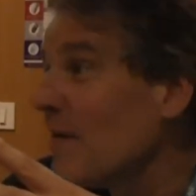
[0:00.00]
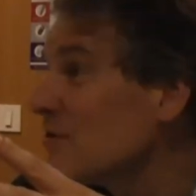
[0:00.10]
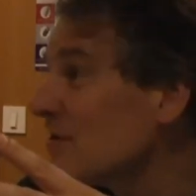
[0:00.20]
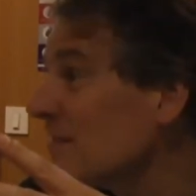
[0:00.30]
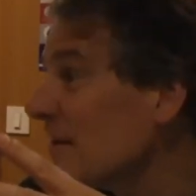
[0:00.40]
I've
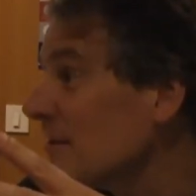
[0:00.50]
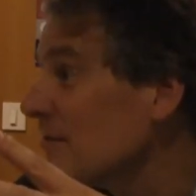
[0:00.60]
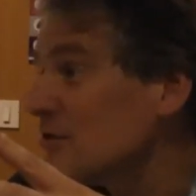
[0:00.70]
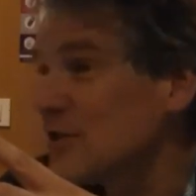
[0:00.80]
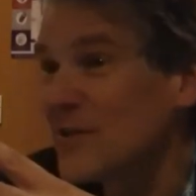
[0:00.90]
just found
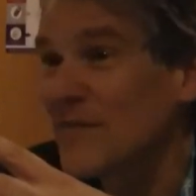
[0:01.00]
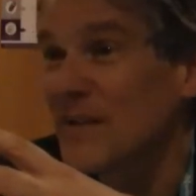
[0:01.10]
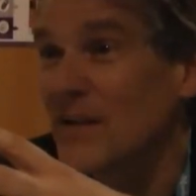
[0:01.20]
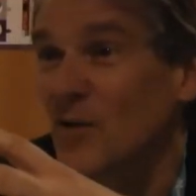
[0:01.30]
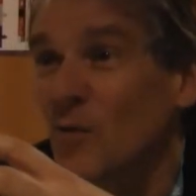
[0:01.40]
out that she's
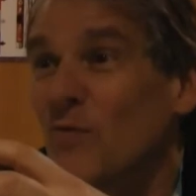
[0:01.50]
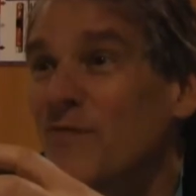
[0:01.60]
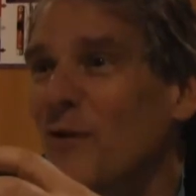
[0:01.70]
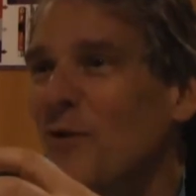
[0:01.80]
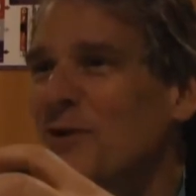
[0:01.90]
living in an old
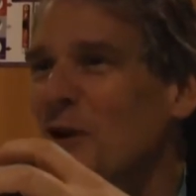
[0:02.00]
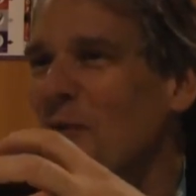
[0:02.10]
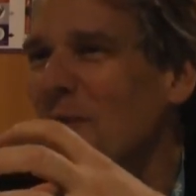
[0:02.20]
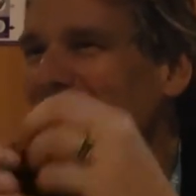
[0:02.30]
folks' home